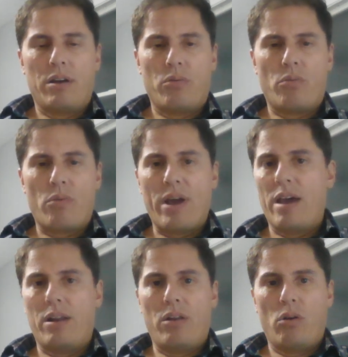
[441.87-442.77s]

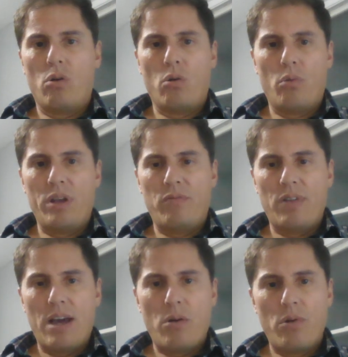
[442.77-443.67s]
red whole wheat
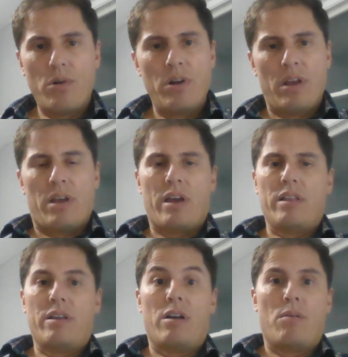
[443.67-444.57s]
flour,
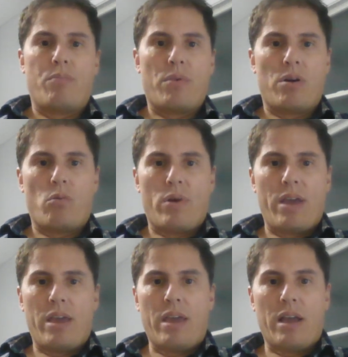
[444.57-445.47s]
ended up
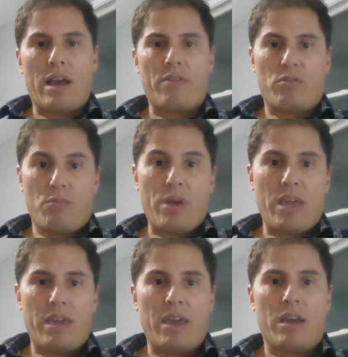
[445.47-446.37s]
weighing after
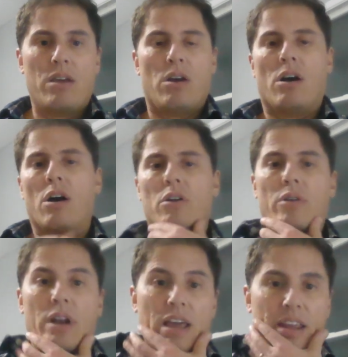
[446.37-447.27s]
baking
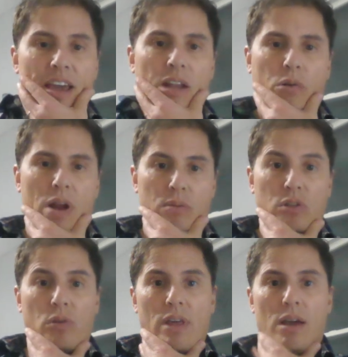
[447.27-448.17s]
188 grams.
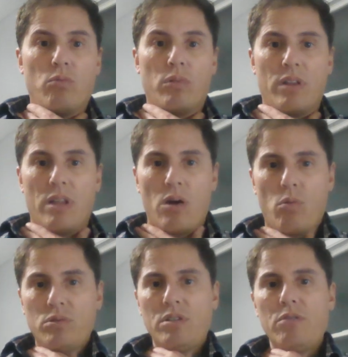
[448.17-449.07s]
So that
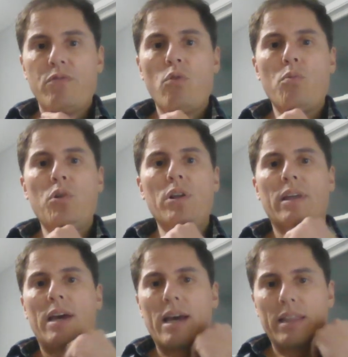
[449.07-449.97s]
was the formula
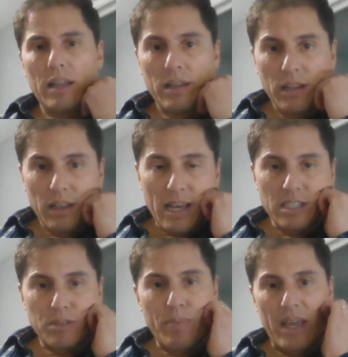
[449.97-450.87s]
that had the
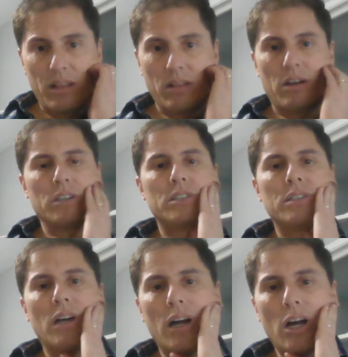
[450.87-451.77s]
less bake loss.